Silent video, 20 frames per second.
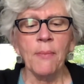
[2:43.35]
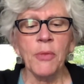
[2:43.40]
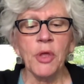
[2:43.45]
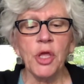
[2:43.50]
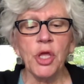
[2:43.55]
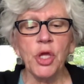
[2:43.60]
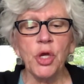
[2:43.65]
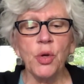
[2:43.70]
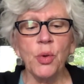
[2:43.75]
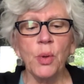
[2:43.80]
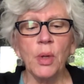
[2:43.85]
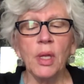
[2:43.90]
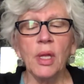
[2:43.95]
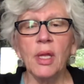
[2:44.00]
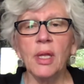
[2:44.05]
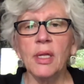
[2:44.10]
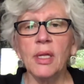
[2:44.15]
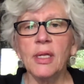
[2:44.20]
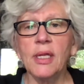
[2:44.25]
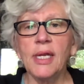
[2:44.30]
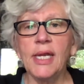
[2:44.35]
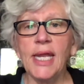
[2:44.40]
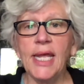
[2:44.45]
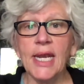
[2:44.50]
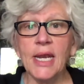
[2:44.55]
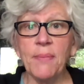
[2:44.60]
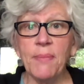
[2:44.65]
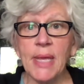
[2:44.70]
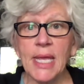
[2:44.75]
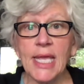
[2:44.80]
You will need
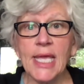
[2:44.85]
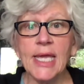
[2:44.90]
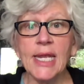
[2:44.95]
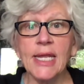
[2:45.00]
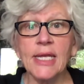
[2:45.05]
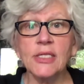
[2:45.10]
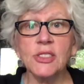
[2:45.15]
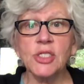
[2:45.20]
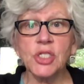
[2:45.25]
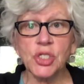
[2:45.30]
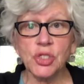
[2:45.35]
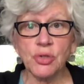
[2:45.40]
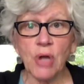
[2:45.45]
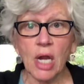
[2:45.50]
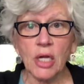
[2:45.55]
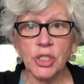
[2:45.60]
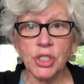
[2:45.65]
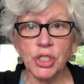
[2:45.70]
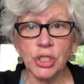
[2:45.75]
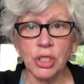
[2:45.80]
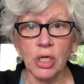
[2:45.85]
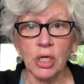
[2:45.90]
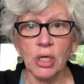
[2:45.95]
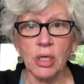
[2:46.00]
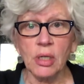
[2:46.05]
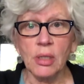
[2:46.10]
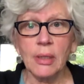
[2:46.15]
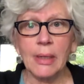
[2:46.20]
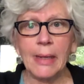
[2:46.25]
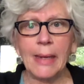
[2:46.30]
a beginning structure,
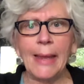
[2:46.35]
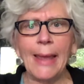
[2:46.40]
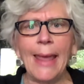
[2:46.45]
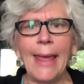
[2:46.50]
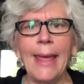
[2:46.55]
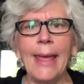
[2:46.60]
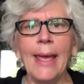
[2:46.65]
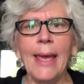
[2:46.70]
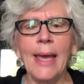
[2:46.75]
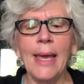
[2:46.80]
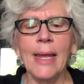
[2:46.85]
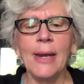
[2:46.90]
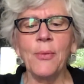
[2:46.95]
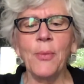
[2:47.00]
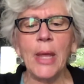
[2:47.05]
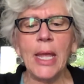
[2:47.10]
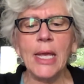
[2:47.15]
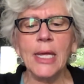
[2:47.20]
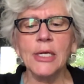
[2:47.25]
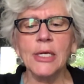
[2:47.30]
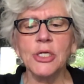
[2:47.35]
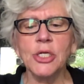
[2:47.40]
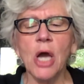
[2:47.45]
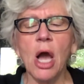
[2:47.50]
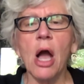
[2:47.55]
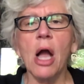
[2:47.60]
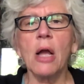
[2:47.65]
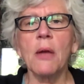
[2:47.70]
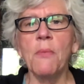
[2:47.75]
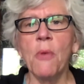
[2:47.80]
and we can
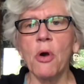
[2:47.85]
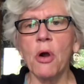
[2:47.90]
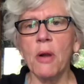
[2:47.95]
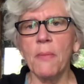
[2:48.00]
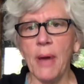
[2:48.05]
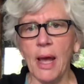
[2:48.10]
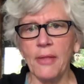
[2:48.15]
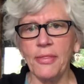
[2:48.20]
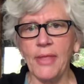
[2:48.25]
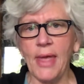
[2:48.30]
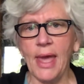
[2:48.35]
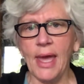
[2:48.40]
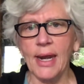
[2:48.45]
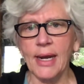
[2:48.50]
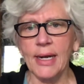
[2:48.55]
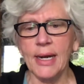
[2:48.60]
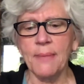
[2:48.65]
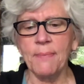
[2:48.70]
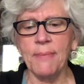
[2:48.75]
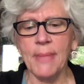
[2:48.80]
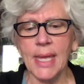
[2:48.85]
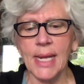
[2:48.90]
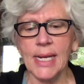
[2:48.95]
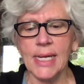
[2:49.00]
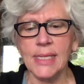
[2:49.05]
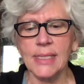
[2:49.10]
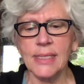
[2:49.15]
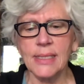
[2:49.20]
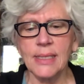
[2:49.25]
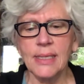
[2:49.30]
talk more about that in a
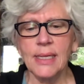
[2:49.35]
minute.